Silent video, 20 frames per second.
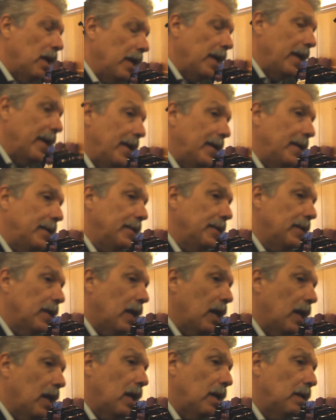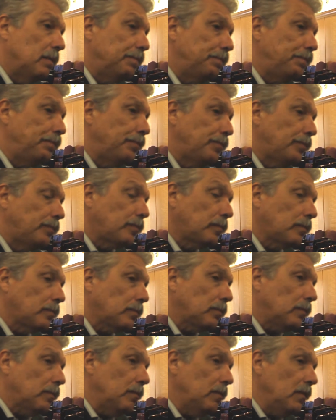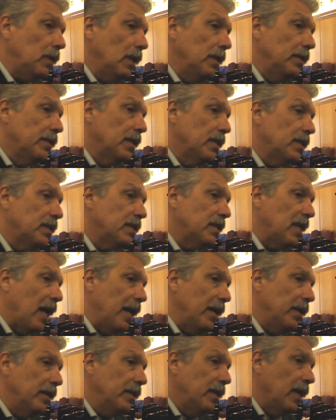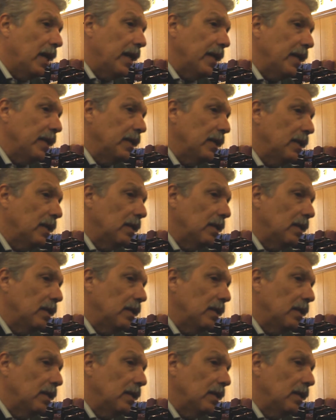And um, the cyanide